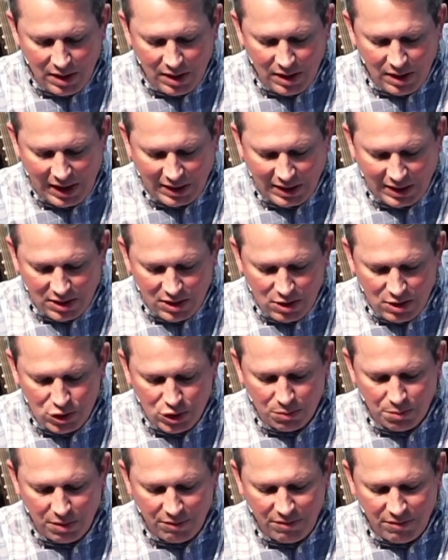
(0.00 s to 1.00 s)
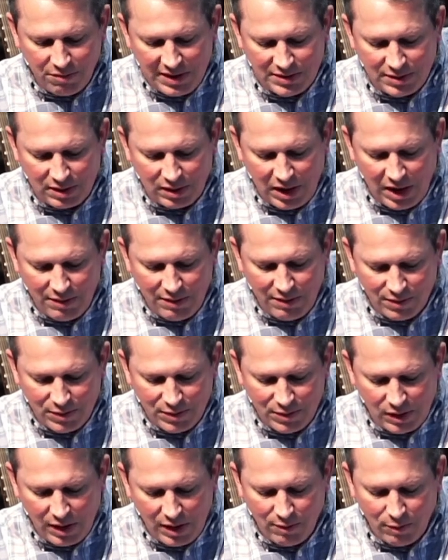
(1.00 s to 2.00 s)
execution but face a life of
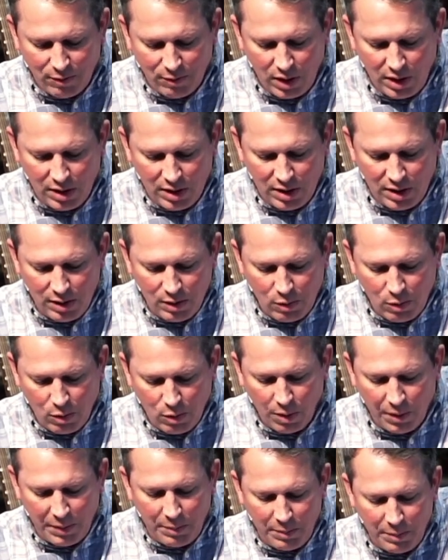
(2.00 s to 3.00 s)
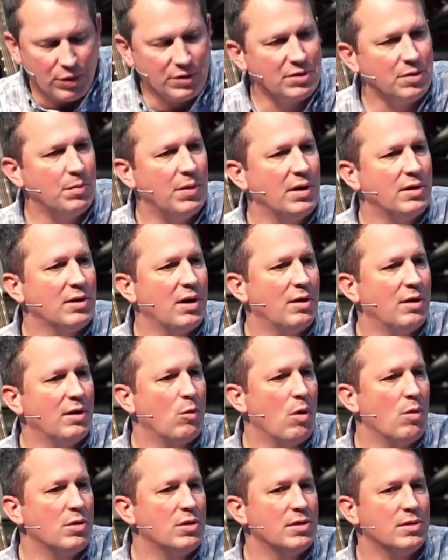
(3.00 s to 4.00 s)
slavery or imprisonment.
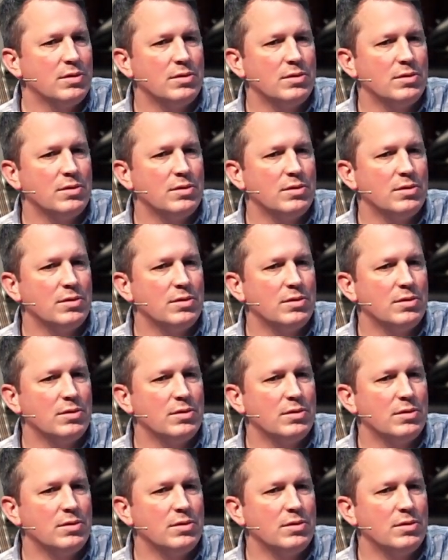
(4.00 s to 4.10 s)
Unquote.